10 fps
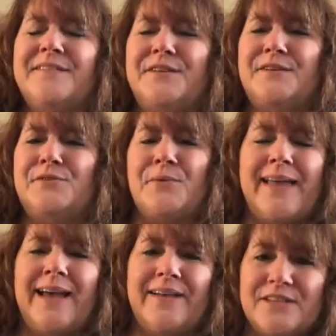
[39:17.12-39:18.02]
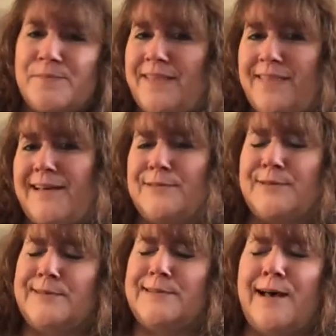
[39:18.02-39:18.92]
do I have to spend
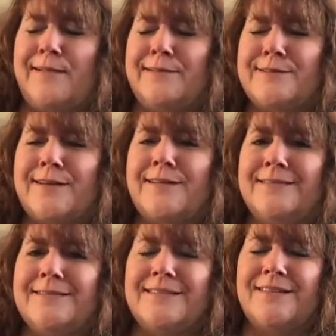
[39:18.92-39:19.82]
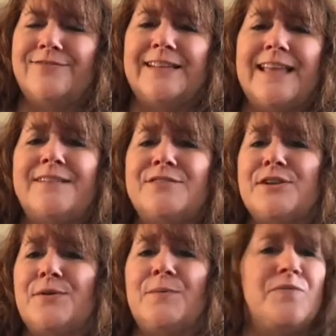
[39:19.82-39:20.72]
thousands of dollars on it and stuff like that?
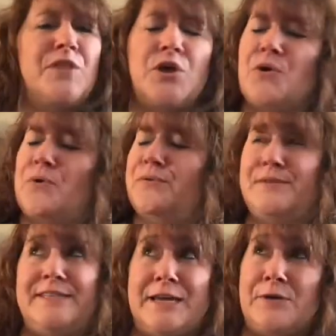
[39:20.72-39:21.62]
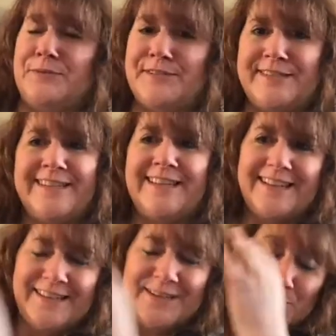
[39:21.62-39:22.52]
So, no, you don't.
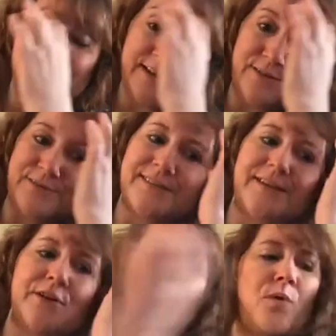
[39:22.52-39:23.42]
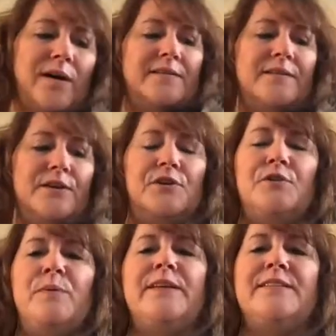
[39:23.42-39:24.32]
You don't. One
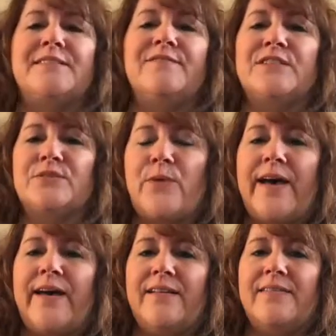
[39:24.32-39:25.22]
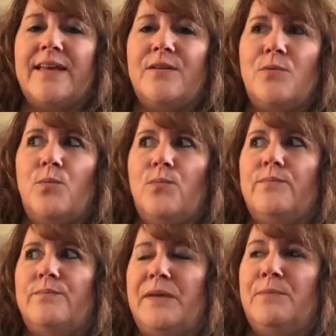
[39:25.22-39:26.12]
good piece of swag that
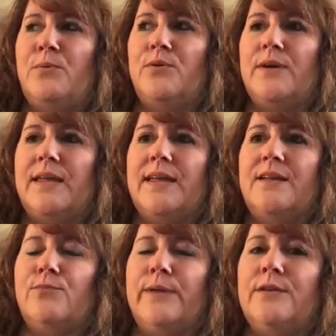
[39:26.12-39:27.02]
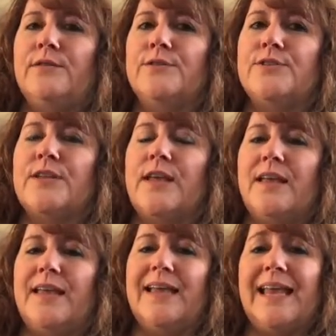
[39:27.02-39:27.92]
readers
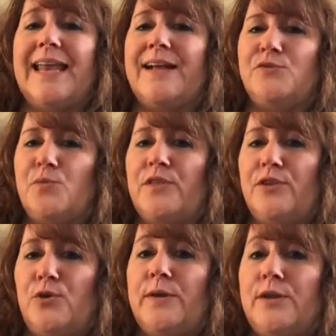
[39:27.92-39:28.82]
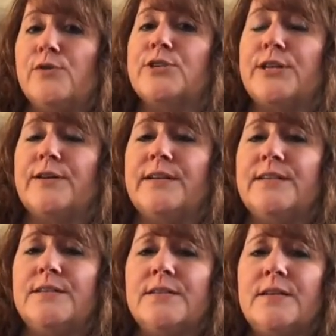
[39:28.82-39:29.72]
can connect with you in your
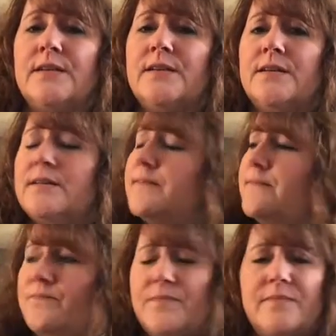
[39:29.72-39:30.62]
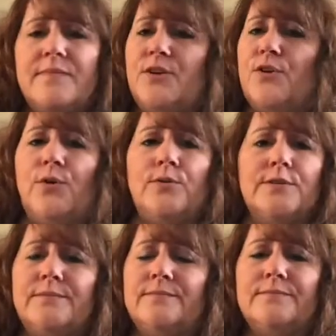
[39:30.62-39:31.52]
series, you're golden.